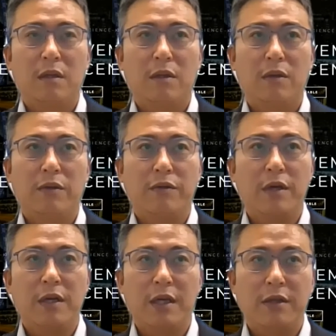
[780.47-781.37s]

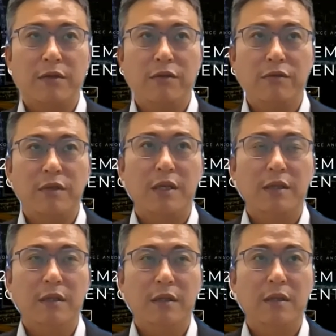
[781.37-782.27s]
Australia, New
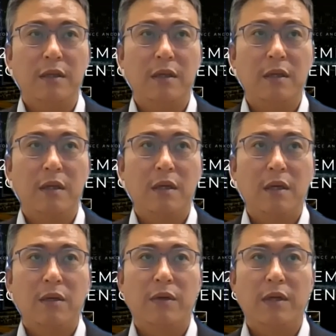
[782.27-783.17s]
Zealand,
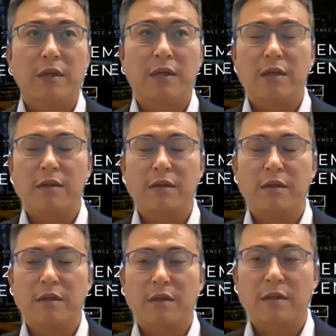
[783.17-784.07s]
Korea Science and
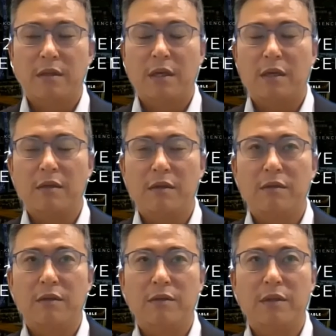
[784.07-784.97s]

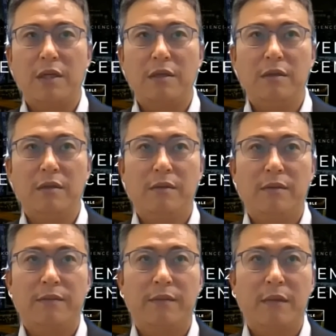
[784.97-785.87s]
Technology Association,
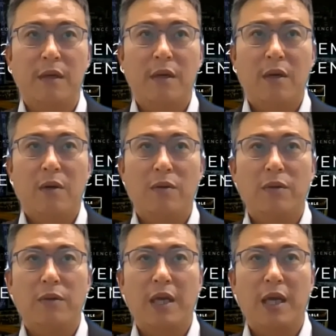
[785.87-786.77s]

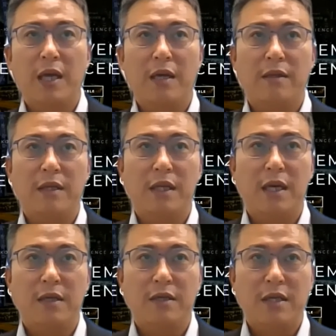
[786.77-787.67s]
also
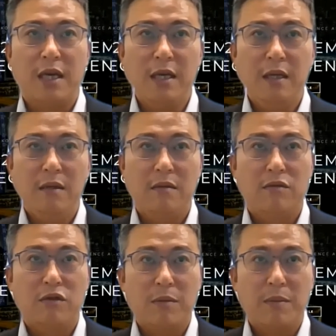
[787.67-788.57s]
KSEASG,
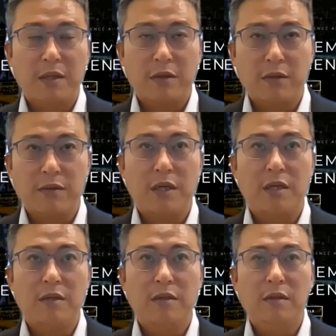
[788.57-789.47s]
Japan
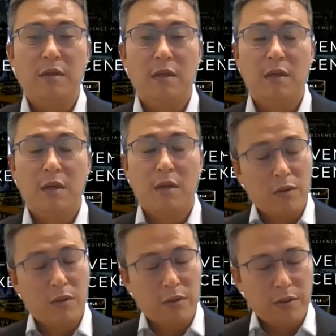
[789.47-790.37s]
Association,
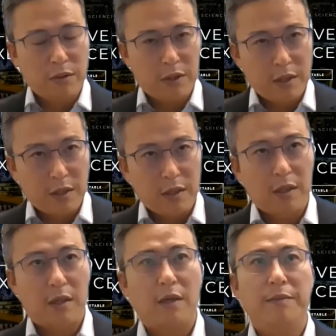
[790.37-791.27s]
also the
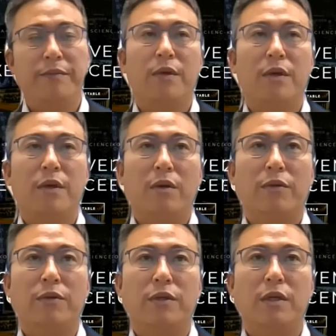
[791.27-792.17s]

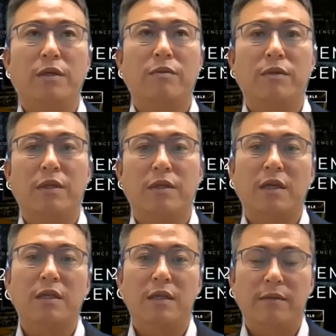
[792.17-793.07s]
association with China.